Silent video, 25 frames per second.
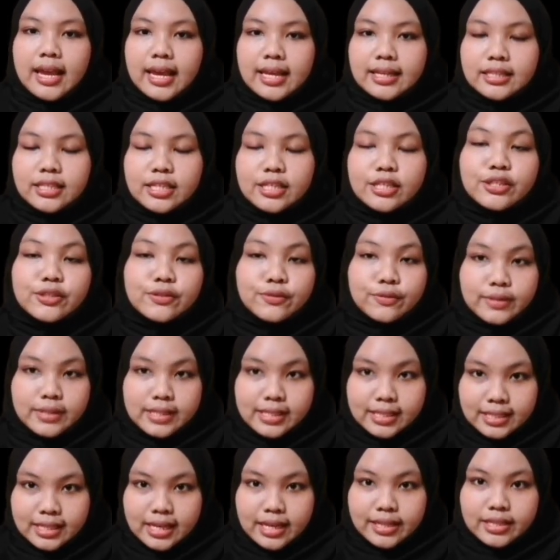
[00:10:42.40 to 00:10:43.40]

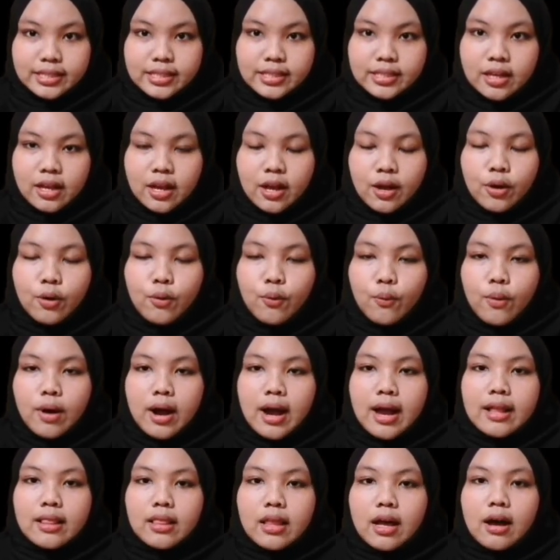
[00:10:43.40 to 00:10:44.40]
83 cents,
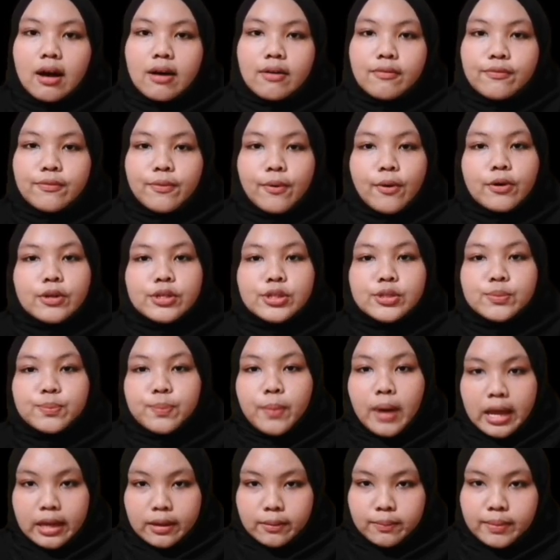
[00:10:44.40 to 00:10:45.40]
while for
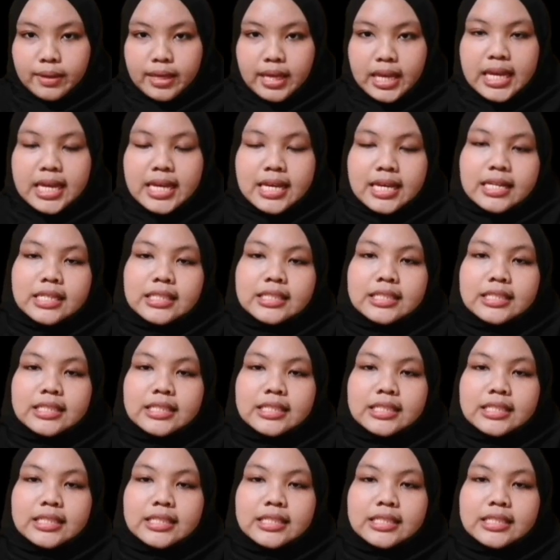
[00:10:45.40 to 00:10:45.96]
spike B,